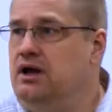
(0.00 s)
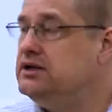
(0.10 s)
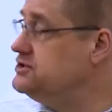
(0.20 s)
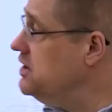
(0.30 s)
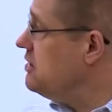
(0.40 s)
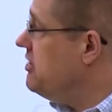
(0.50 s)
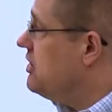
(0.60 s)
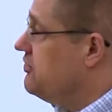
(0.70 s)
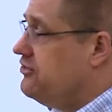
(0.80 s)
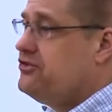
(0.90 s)
to talk
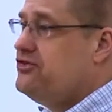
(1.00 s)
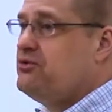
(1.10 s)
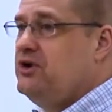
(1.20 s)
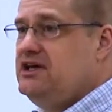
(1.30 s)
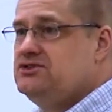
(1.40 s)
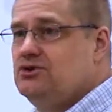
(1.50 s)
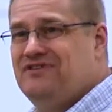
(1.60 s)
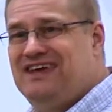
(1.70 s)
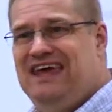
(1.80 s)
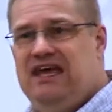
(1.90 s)
about are three sort of
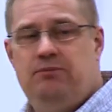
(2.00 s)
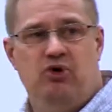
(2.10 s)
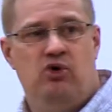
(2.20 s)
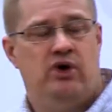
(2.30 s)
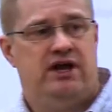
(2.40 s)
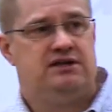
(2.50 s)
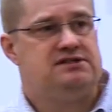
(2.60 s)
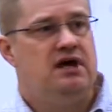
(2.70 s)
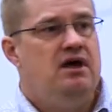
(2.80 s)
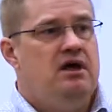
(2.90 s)
key
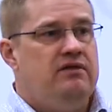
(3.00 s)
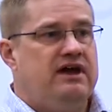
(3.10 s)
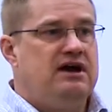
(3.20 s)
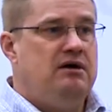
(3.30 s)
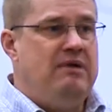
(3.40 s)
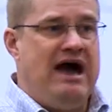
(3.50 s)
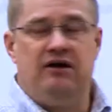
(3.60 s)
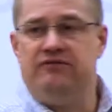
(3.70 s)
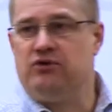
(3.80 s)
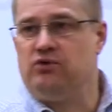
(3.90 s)
points that come out of the